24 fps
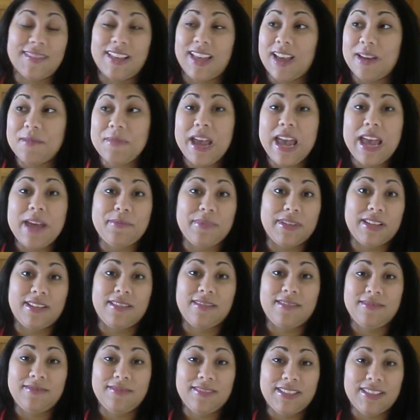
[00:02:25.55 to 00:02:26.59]
I'm happy.
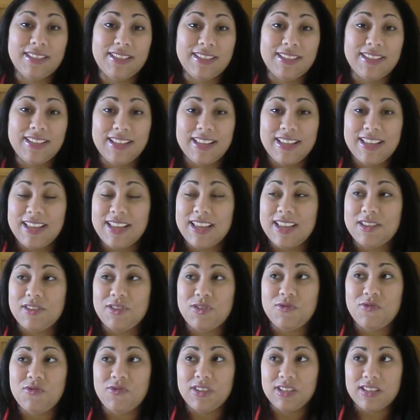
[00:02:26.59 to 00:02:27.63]

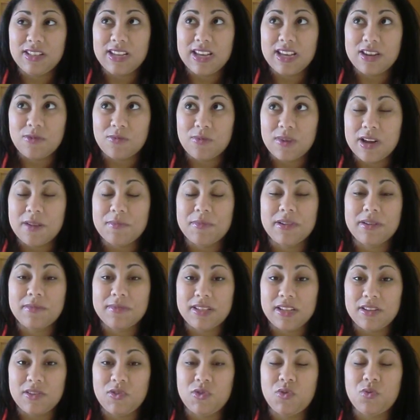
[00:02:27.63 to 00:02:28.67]
You really gotta watch, but I'm
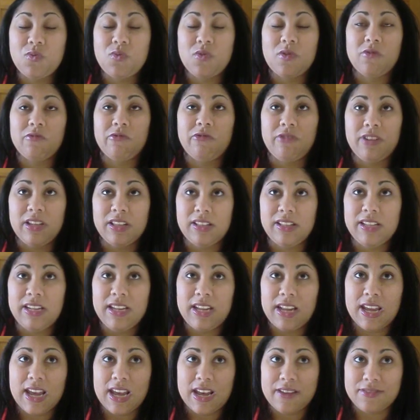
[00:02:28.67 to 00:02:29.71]
telling you, you
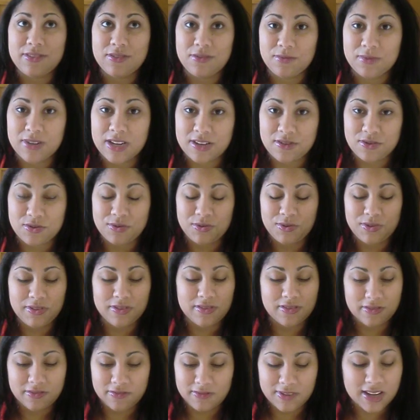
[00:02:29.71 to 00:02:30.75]
really have to watch who you
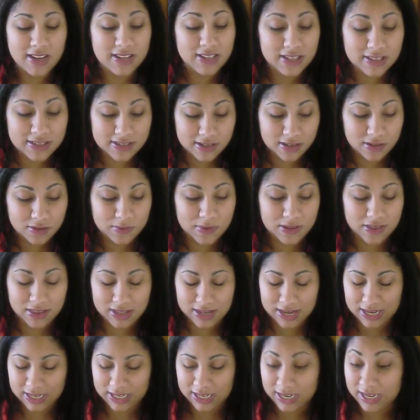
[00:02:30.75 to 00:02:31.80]
surround yourself with,
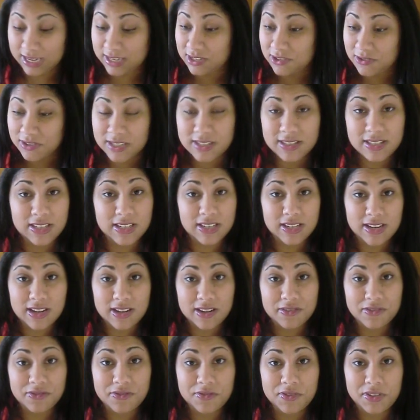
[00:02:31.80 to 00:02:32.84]
and I can't stress it
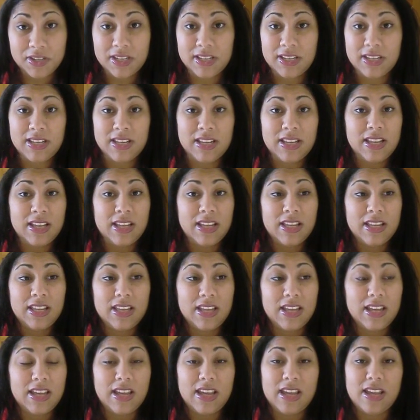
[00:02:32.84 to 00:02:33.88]
enough.
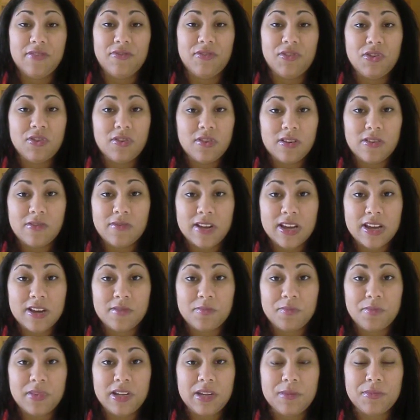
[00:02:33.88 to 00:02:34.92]
If you're
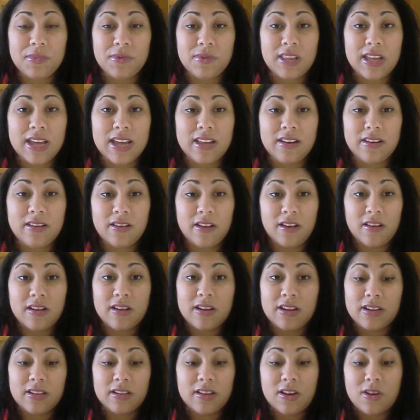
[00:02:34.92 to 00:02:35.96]
around people that
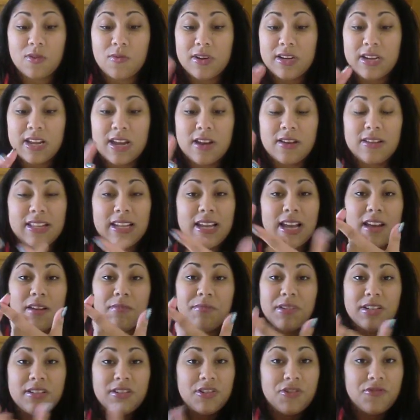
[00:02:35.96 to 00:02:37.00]
are going out, they got a
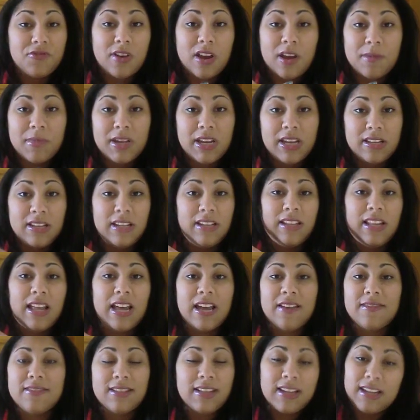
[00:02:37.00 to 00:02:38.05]
bunch of drama in their
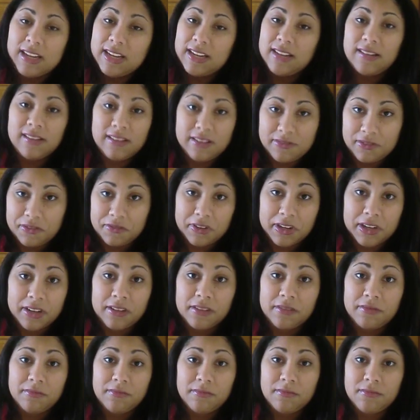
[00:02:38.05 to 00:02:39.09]
lives, they ain't living
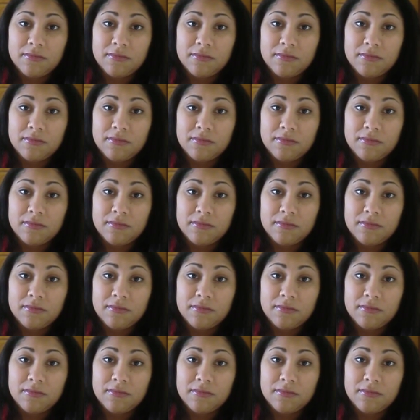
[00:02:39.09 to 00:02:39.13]
right.